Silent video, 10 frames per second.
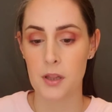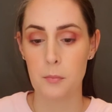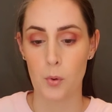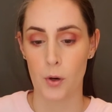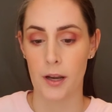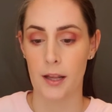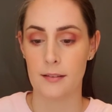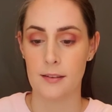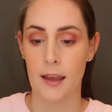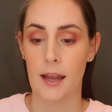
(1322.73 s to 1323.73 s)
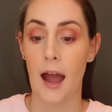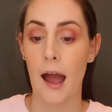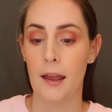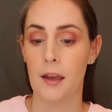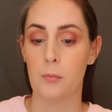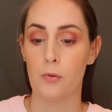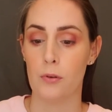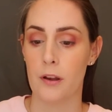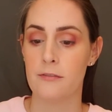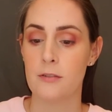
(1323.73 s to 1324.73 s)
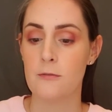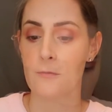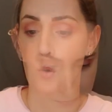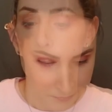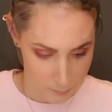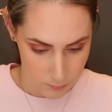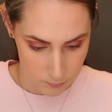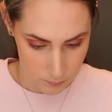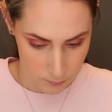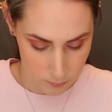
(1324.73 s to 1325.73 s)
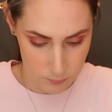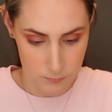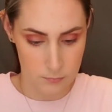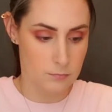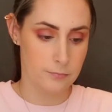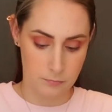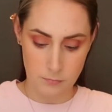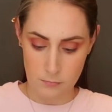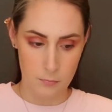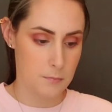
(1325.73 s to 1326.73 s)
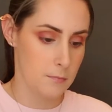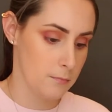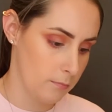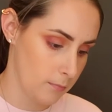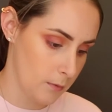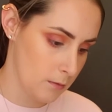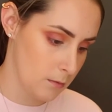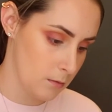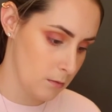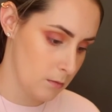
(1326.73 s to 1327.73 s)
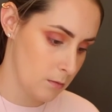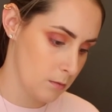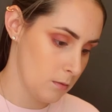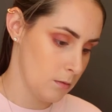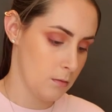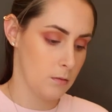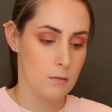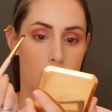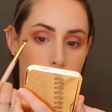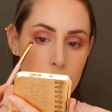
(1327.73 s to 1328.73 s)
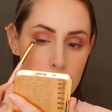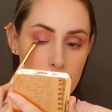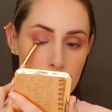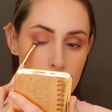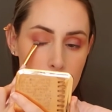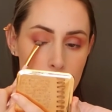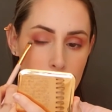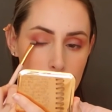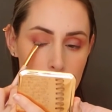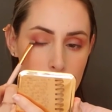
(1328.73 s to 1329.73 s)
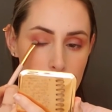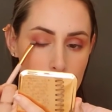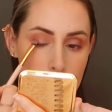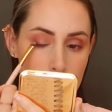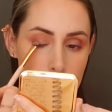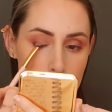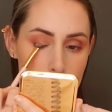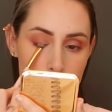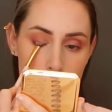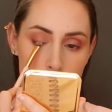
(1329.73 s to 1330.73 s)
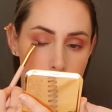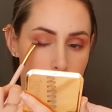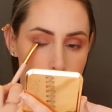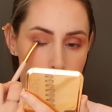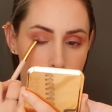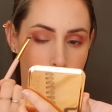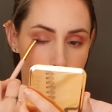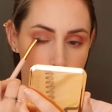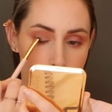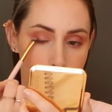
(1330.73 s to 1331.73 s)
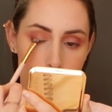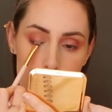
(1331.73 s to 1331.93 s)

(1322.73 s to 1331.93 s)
in the morning saying, I am grateful for today and excited for my day. Believe it and feel it with all of your life